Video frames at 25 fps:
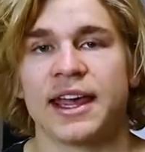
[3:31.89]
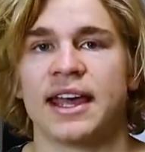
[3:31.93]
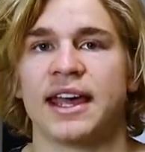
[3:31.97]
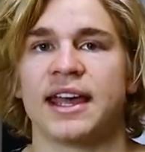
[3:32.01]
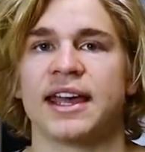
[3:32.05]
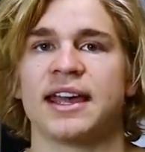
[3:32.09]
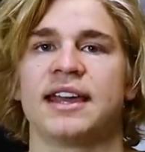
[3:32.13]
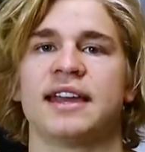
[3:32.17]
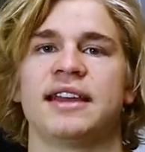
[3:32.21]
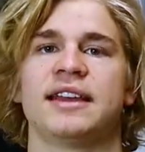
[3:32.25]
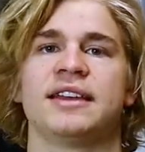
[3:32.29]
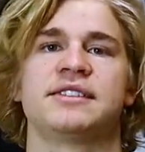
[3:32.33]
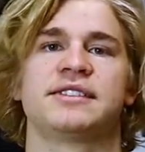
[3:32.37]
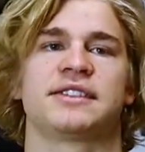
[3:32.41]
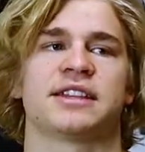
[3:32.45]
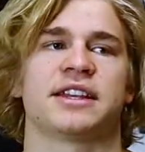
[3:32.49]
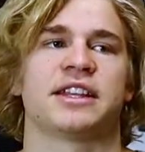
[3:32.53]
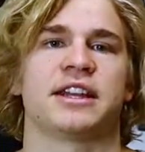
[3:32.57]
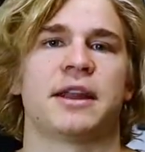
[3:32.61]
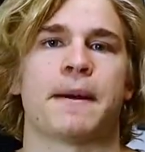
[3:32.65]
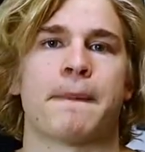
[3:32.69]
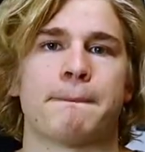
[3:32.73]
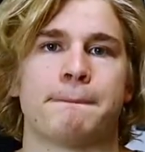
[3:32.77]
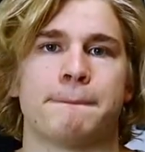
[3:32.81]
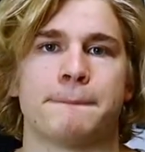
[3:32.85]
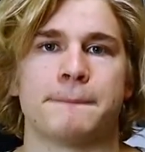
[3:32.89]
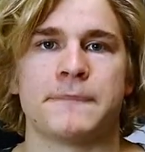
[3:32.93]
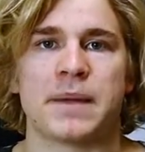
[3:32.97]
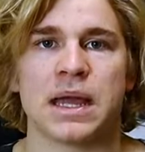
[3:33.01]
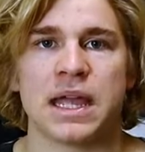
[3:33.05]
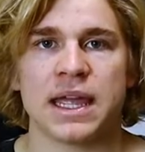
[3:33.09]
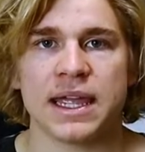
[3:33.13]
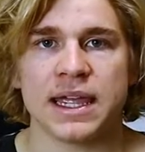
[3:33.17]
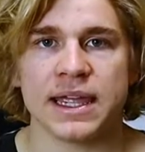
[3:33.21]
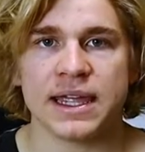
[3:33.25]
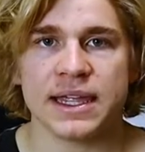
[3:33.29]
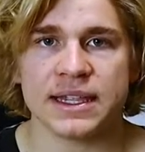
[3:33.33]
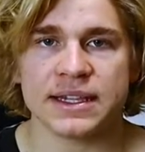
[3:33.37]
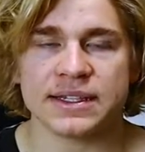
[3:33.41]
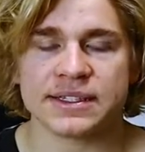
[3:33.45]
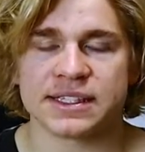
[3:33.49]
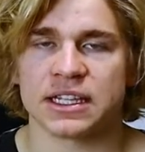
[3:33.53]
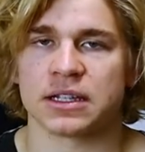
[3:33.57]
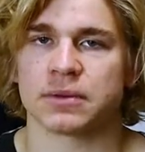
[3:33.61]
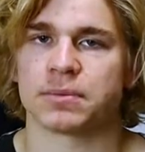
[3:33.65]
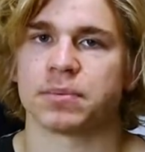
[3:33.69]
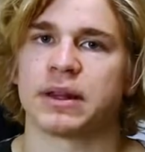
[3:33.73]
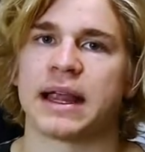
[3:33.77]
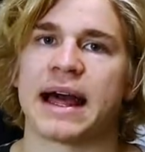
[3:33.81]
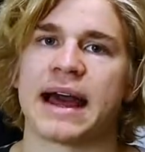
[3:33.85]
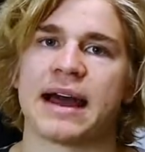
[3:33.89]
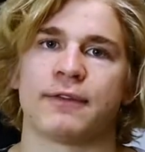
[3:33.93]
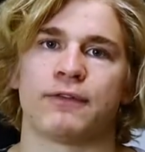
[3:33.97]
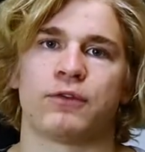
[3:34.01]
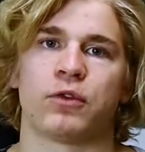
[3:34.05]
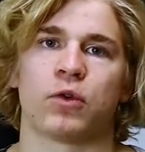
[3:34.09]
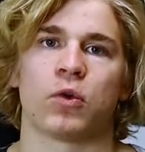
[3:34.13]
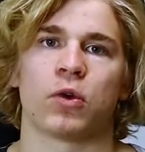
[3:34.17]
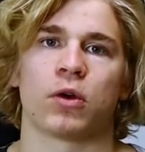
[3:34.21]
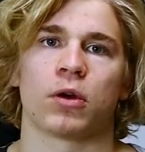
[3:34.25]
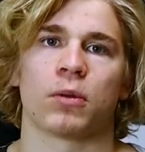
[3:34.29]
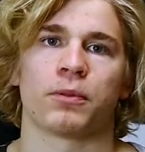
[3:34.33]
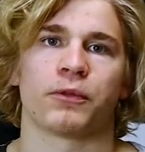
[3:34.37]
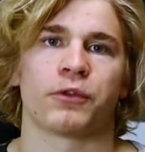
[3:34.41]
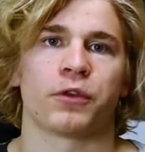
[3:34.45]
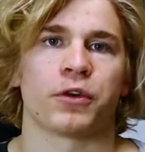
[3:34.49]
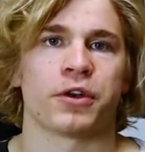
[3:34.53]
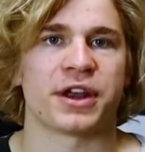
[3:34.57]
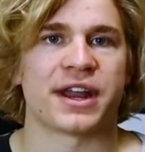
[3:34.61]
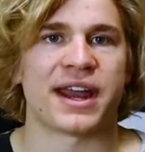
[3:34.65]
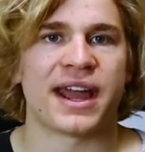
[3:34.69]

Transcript: It is an amazing platform for